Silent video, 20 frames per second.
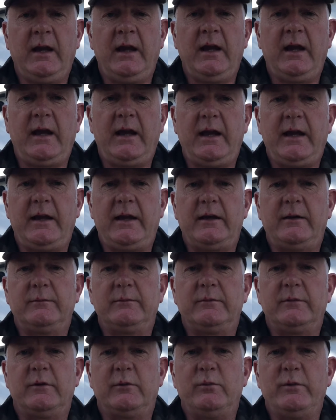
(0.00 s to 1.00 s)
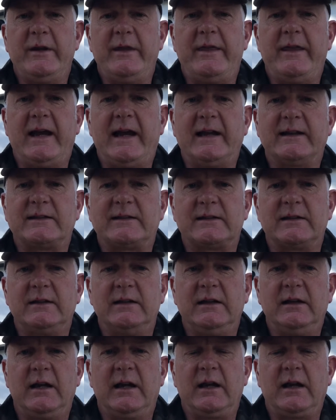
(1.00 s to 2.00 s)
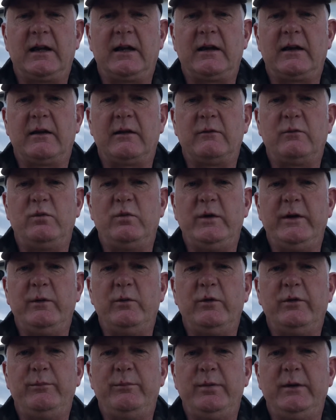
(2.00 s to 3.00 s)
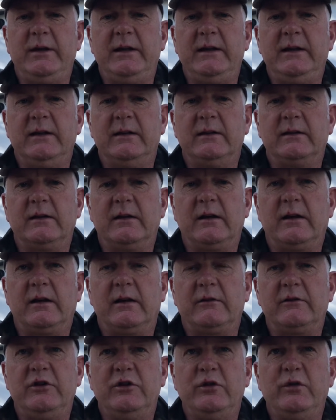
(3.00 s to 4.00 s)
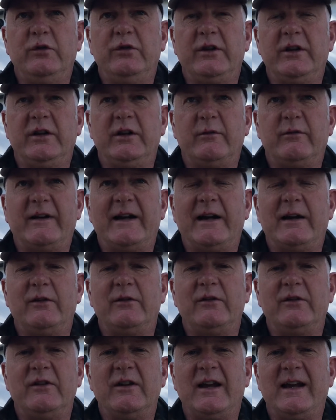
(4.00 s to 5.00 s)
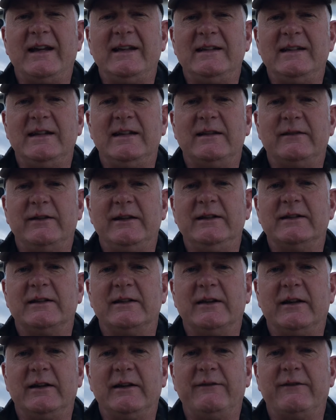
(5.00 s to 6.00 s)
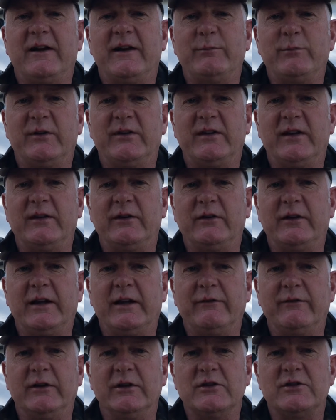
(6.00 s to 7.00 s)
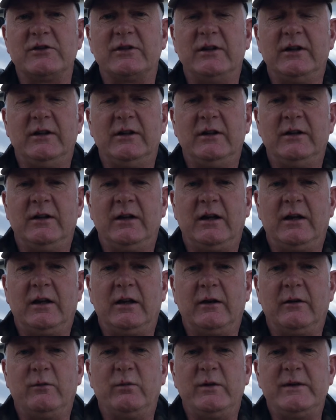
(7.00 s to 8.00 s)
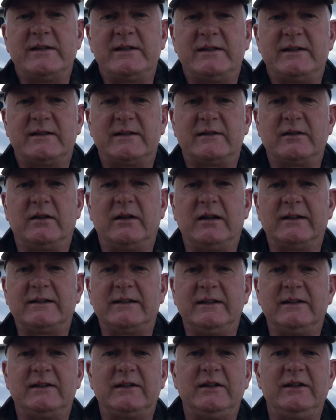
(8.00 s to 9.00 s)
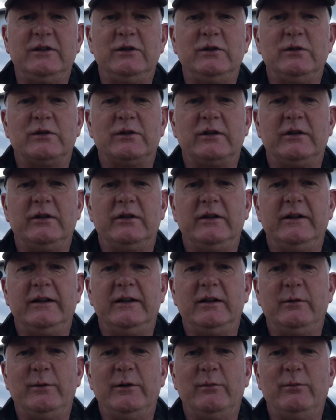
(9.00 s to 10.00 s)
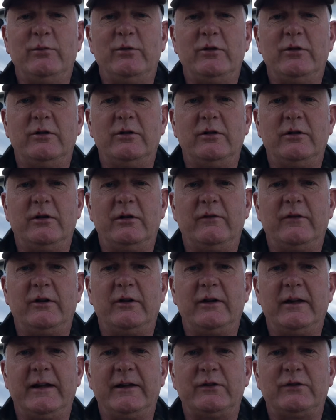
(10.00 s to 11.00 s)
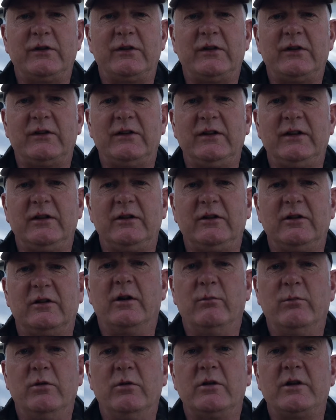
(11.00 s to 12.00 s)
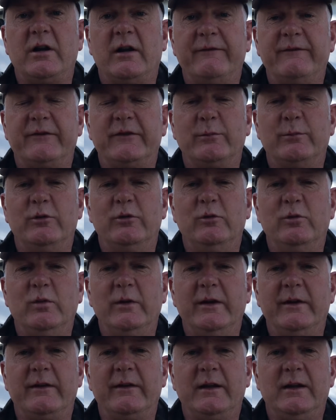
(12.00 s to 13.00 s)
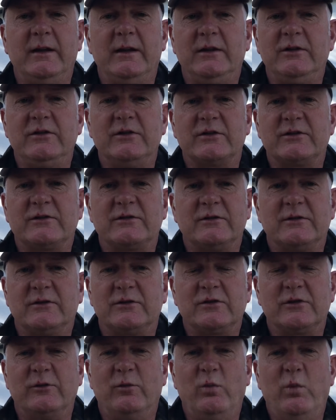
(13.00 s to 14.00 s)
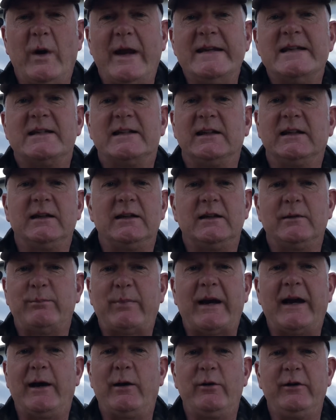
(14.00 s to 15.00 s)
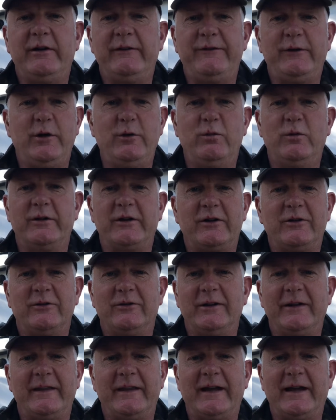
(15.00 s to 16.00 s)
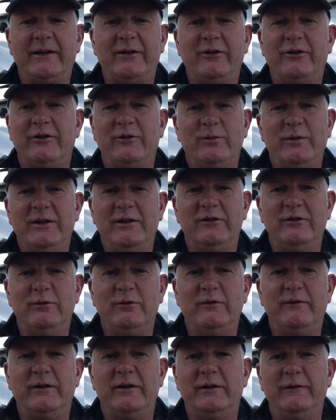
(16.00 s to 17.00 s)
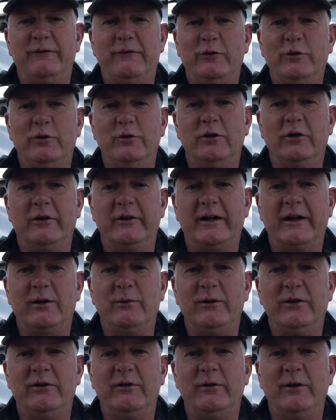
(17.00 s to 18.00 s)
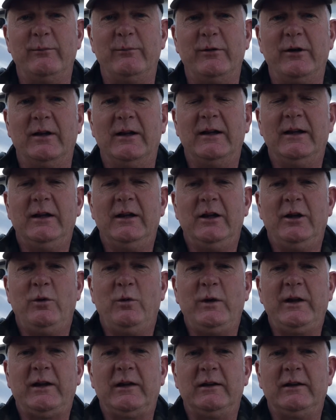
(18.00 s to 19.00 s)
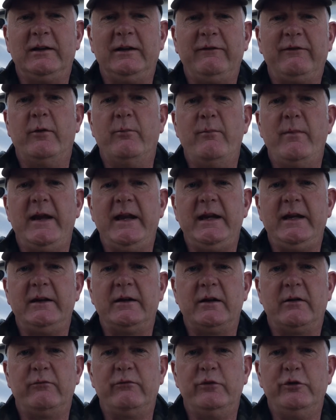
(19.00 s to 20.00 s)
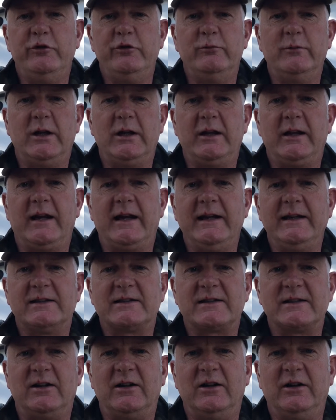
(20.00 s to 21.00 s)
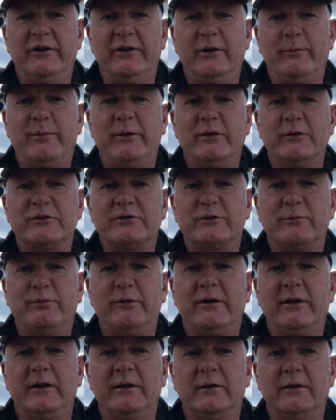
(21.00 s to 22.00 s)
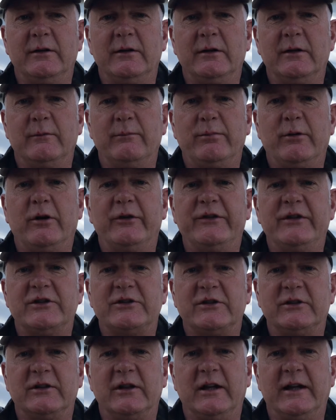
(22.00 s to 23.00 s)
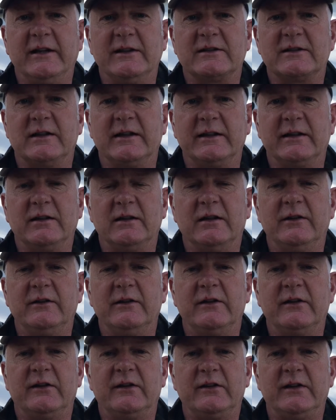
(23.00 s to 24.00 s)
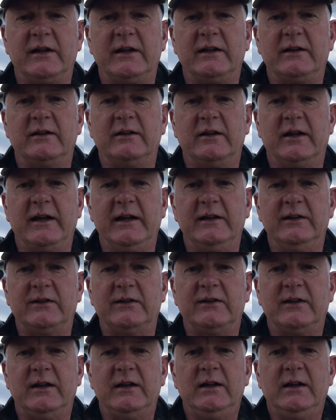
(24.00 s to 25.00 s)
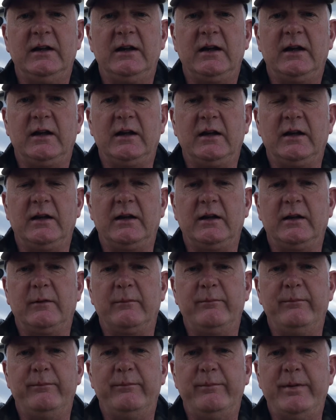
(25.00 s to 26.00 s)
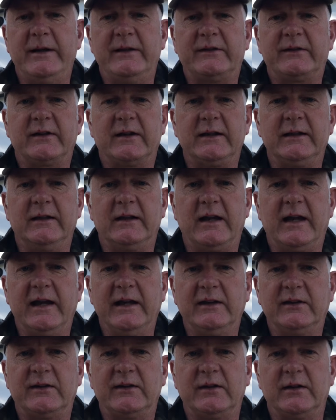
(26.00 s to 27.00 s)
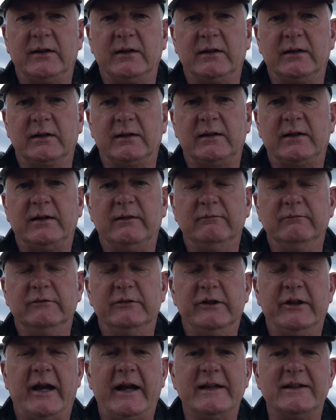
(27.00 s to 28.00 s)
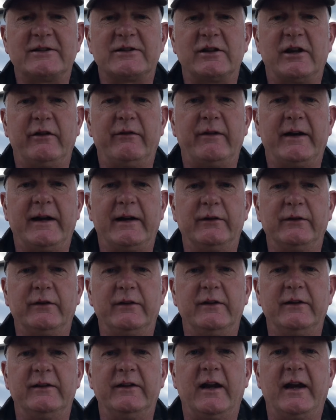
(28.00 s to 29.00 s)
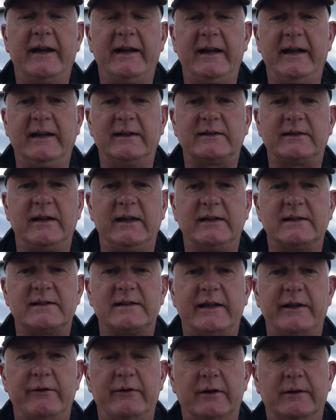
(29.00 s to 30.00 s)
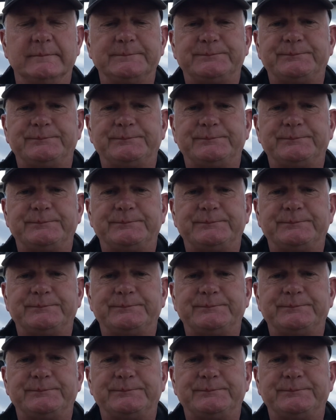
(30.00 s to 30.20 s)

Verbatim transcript: Um, and with that, uh, we would be uh, using around 93 to 95% on average. Uh, we started to use a little bit more of our electricity and got more comfortable with just sort of wasting power, if you want to call it that. Not that we do, we're very frugal on how we do it, but we could leave the main room lights on opposed to putting uh, partitioned lights like under the sink lights, uh, bedside lights, uh, lights around the dinette, etc.